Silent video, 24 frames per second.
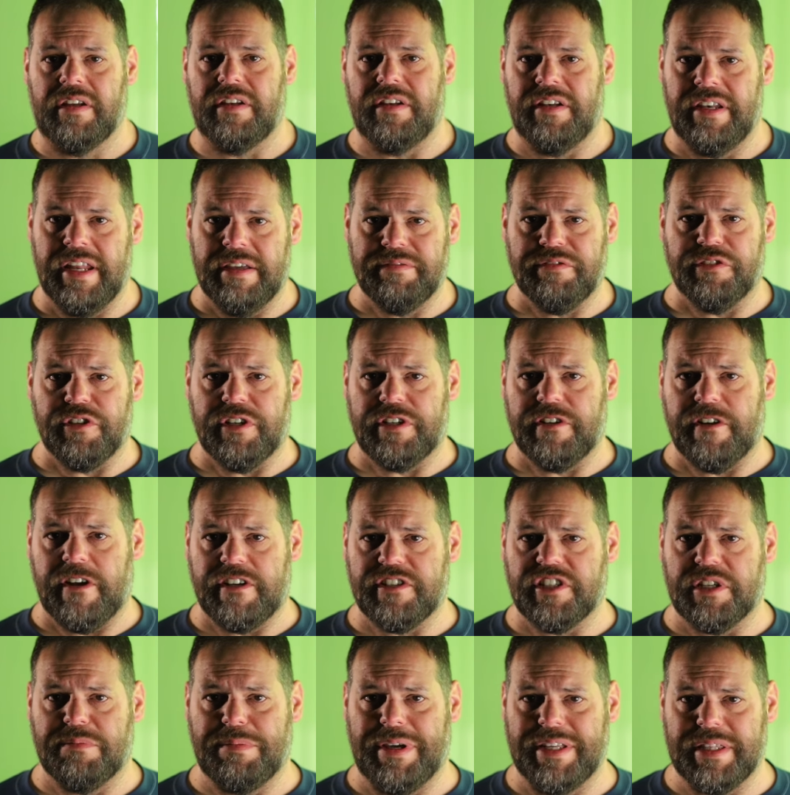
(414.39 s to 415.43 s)
Never
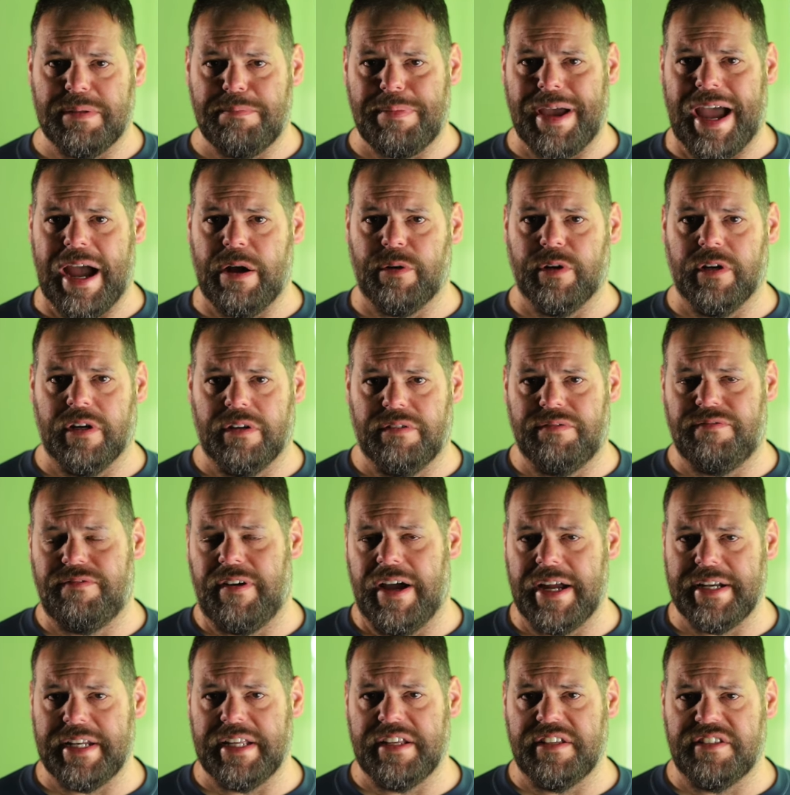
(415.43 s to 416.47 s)
underestimate the power of
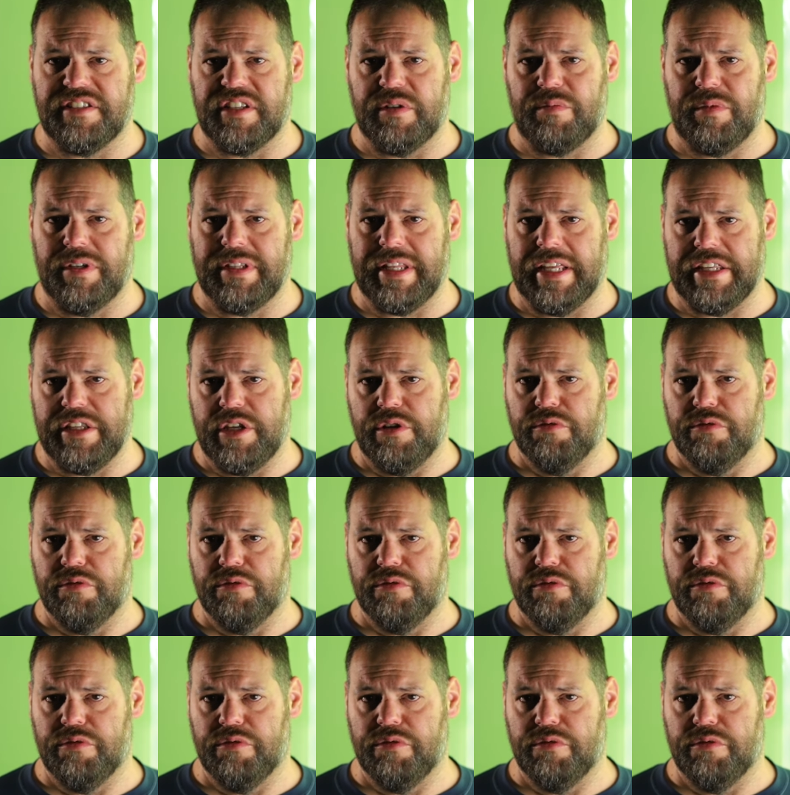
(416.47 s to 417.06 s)
finding someone that